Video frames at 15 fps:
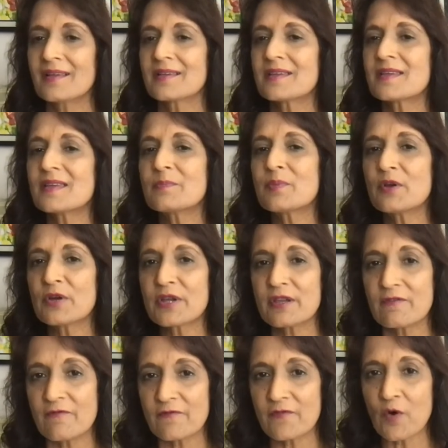Keep looking
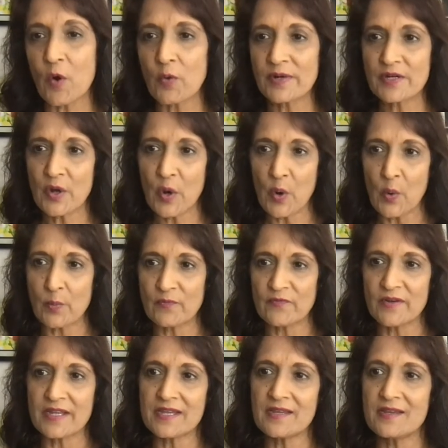forward,
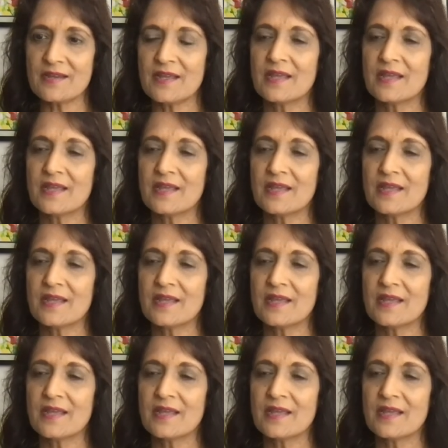hopefully,